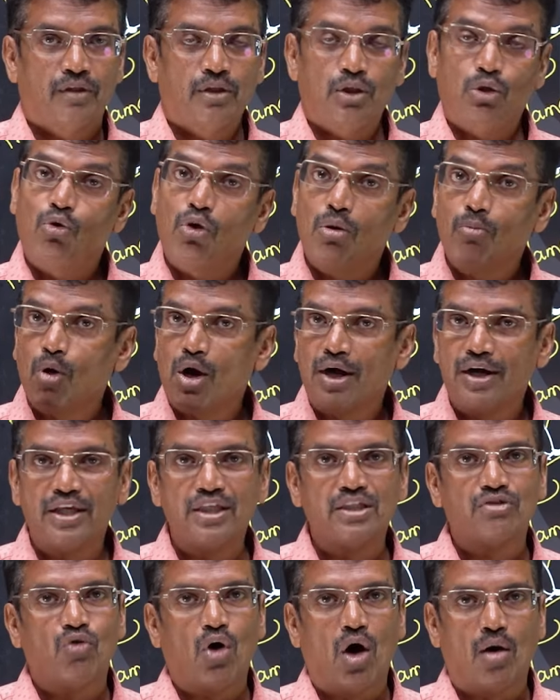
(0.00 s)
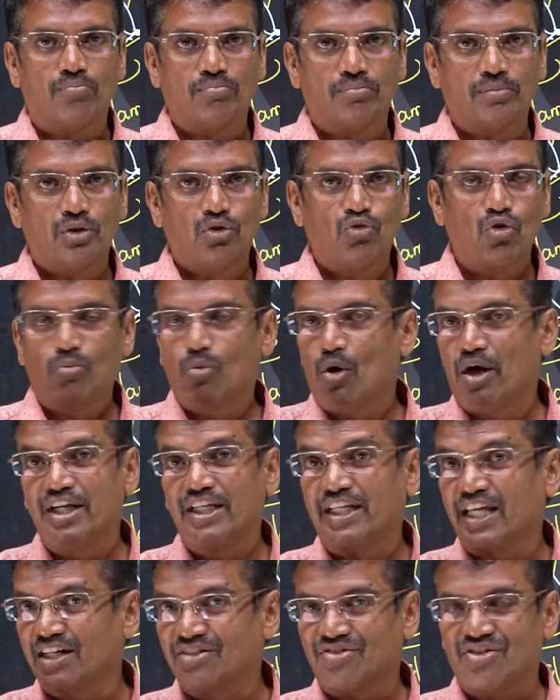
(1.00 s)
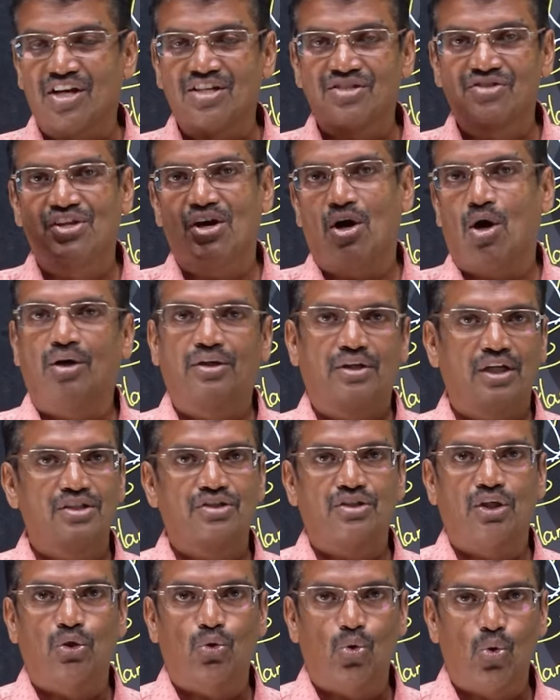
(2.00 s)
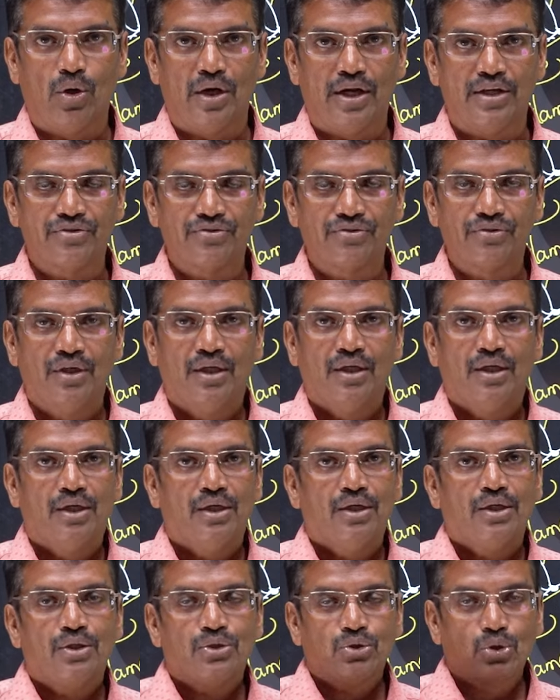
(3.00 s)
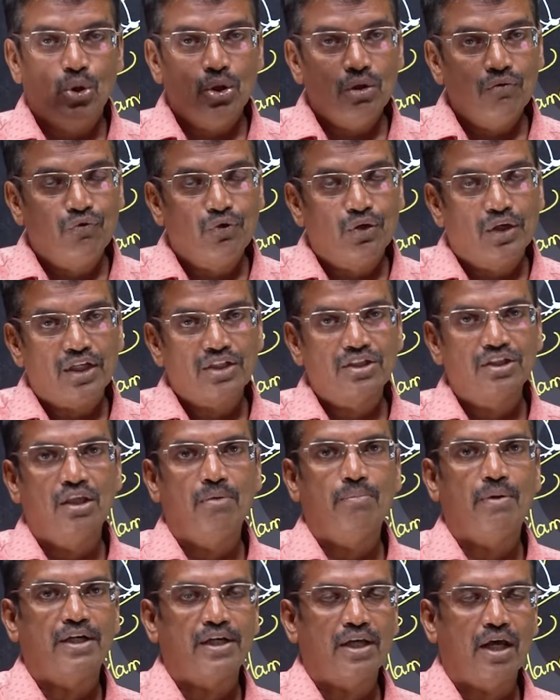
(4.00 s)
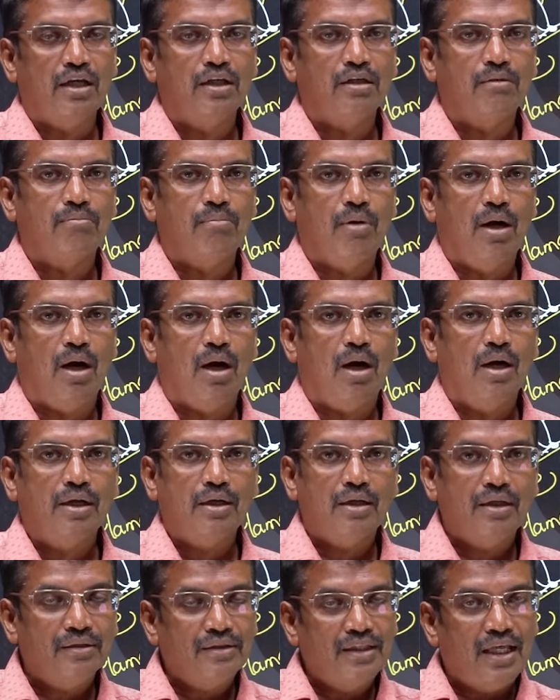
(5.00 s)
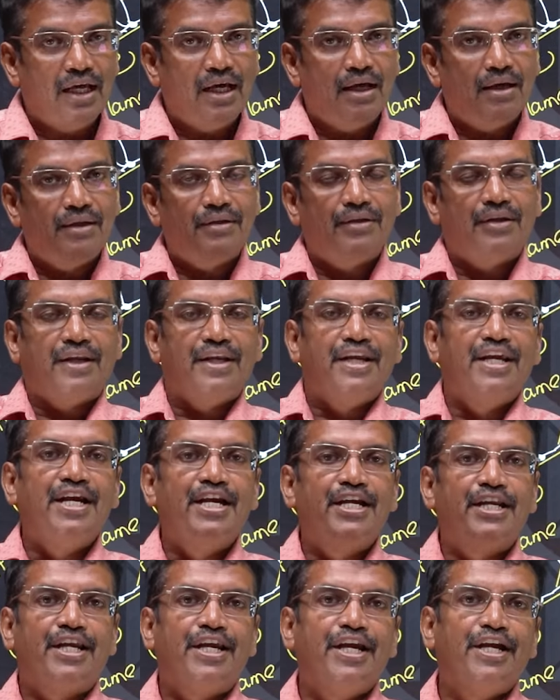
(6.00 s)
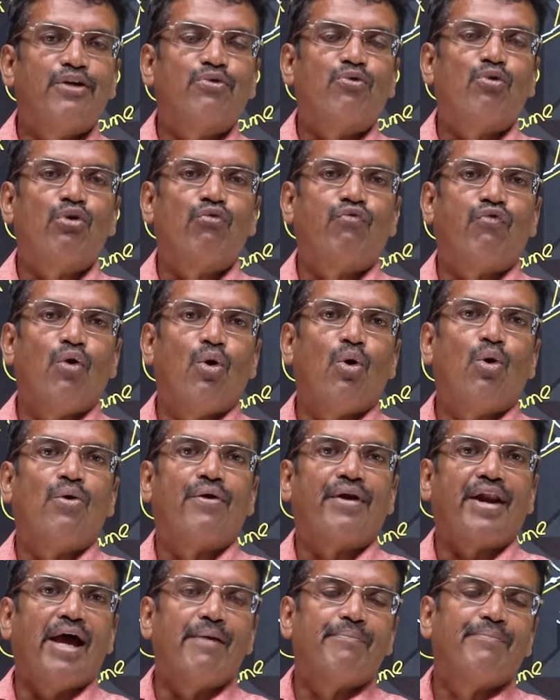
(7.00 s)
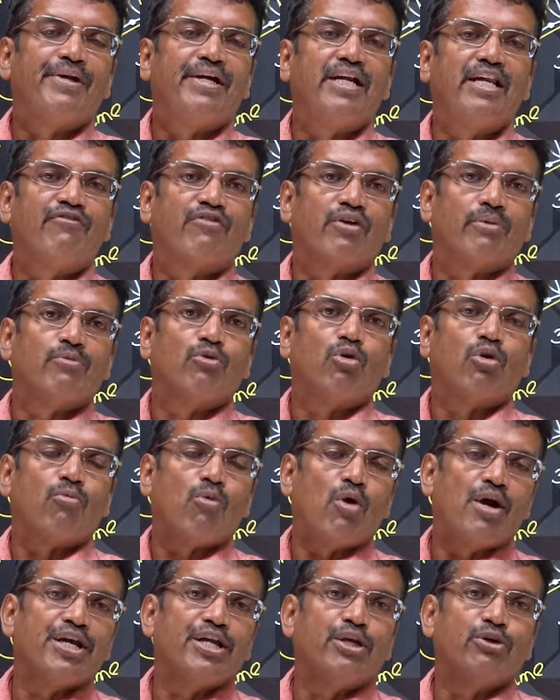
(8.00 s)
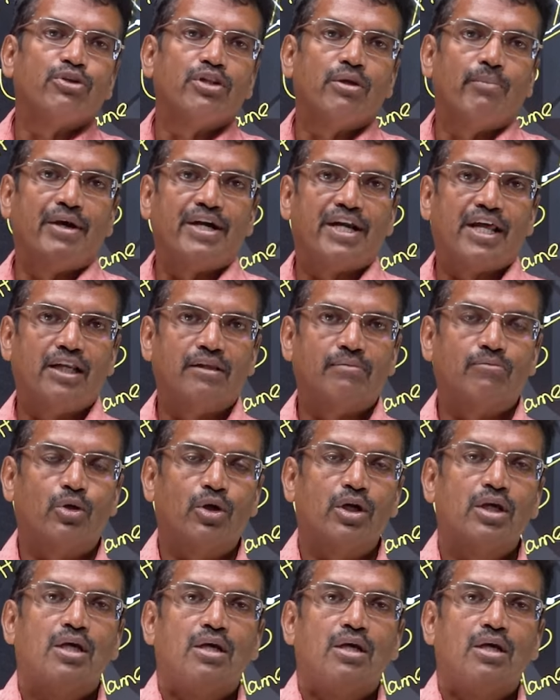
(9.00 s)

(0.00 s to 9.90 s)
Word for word: Your body is warm, your body can sense the hotness and coldness. So if you touch the metallic bar, the heat, heat could flow rapidly from your body into the metallic bar.